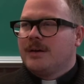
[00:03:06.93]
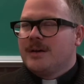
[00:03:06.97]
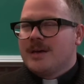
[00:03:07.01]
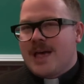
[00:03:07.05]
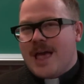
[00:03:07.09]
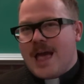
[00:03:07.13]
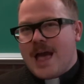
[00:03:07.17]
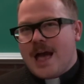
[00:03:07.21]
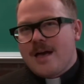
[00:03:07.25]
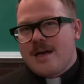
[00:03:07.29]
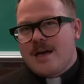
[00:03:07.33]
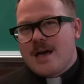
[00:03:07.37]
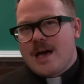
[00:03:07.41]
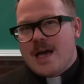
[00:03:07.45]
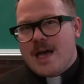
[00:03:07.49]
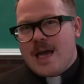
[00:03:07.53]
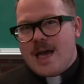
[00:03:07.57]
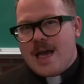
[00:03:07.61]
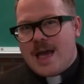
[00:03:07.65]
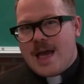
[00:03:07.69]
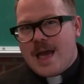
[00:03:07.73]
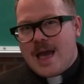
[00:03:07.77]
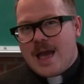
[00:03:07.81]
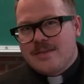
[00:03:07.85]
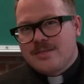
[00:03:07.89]

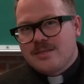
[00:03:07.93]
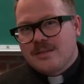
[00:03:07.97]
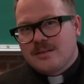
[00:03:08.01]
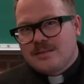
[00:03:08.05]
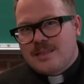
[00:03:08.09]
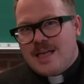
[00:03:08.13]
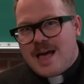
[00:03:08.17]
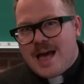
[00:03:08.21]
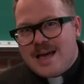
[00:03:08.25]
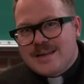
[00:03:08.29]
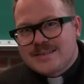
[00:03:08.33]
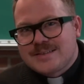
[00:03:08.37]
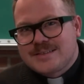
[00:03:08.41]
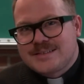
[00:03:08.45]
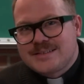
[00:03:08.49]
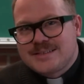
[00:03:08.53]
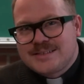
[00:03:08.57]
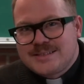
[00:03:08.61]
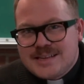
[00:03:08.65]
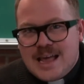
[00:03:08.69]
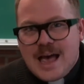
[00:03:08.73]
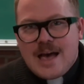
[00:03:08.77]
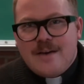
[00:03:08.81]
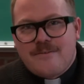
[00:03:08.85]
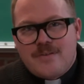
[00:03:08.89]
and the last
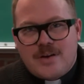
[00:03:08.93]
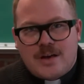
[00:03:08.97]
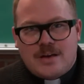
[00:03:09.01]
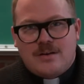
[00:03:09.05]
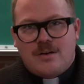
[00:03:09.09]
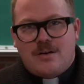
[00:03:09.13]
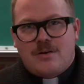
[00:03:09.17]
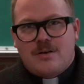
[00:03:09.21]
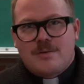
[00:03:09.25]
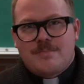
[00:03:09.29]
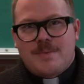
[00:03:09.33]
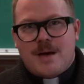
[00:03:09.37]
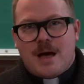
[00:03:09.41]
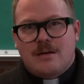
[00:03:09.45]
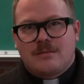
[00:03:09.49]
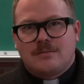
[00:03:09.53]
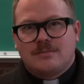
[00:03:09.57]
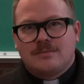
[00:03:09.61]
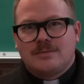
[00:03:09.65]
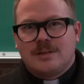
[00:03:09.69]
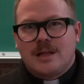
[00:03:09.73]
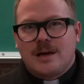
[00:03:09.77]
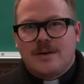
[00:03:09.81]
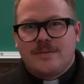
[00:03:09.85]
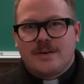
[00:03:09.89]
7 are about
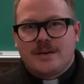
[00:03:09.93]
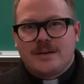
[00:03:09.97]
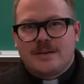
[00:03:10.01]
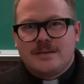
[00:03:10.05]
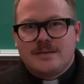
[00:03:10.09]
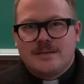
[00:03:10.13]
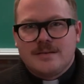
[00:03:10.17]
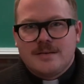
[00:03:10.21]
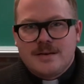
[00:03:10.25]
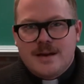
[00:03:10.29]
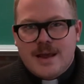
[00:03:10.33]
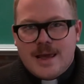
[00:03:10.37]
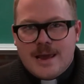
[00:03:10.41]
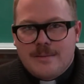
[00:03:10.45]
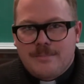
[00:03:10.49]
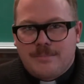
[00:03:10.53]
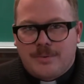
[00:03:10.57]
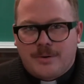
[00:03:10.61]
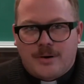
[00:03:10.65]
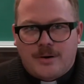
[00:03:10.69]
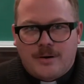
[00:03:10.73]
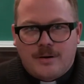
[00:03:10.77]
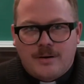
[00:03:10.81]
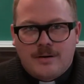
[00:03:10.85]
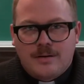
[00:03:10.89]
loving
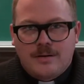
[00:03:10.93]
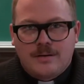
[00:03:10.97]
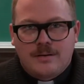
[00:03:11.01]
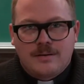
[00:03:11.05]
neighbor,